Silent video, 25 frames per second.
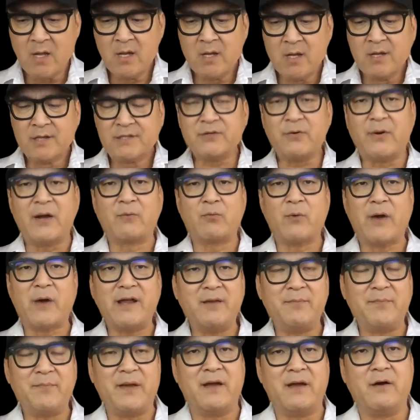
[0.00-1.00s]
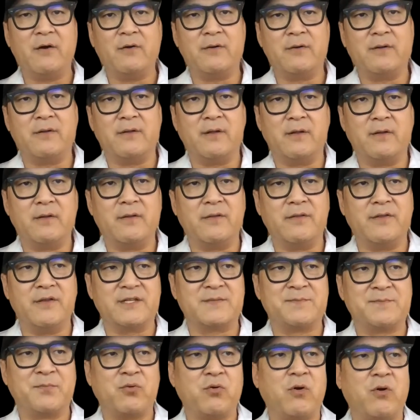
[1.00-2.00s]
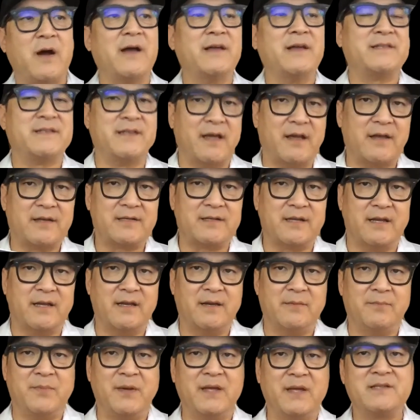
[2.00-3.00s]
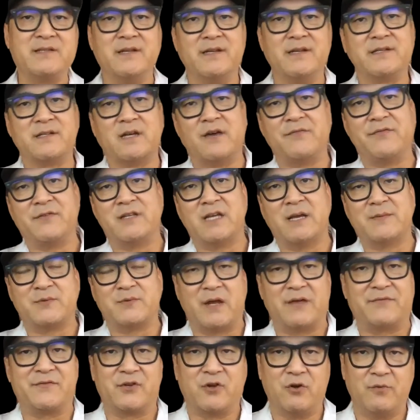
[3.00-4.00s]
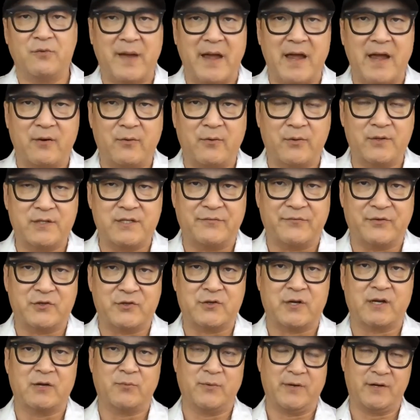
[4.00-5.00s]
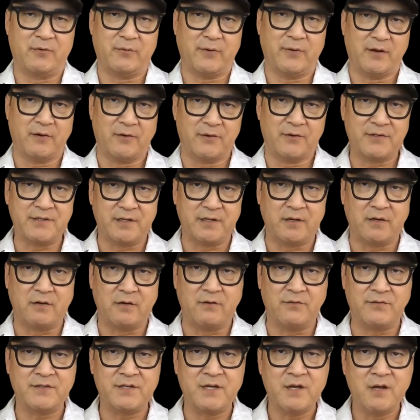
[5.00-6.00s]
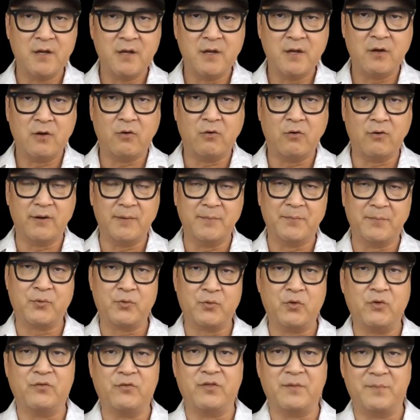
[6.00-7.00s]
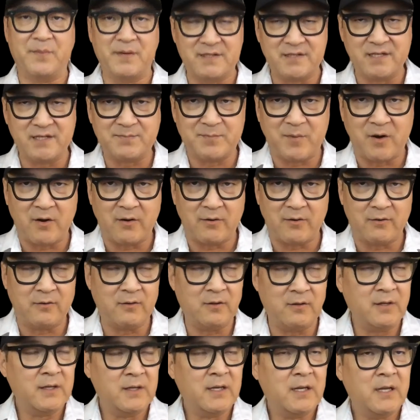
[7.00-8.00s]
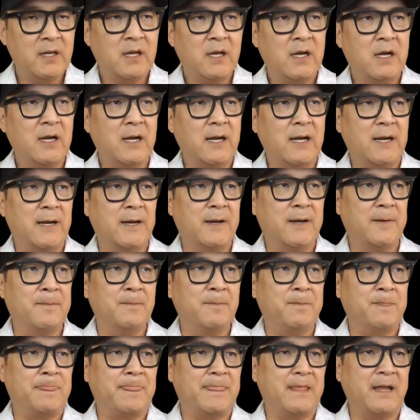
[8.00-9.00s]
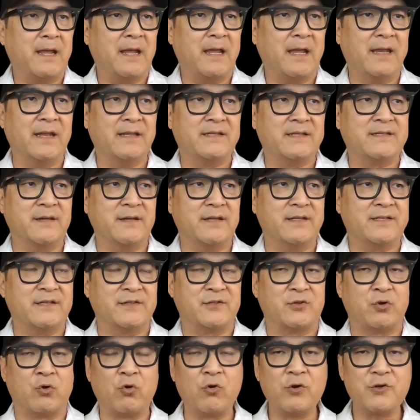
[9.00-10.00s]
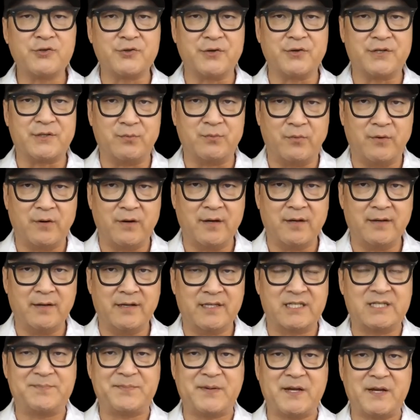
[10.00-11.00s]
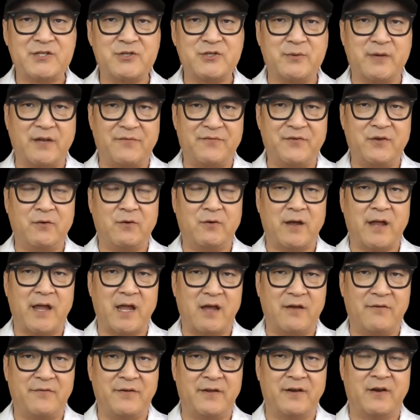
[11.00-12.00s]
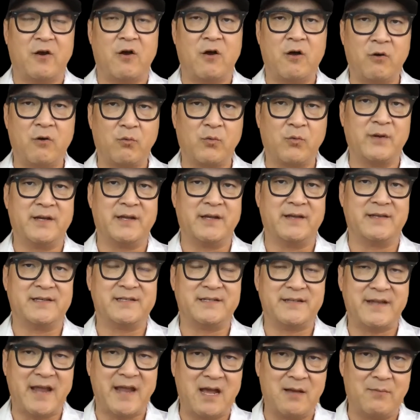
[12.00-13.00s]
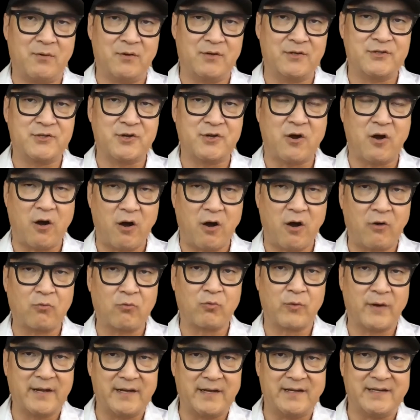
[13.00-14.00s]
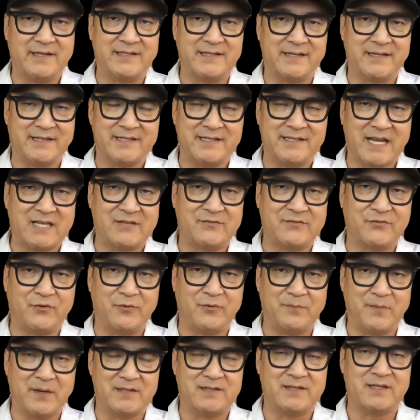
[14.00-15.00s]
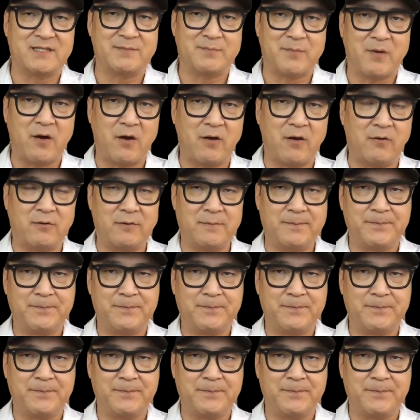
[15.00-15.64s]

So I write about this process. And in business, oftentimes we have to go backwards if we're trying to recreate ourselves or improve the business model. And it's a torturous one, especially if you have an already established, already successful business model.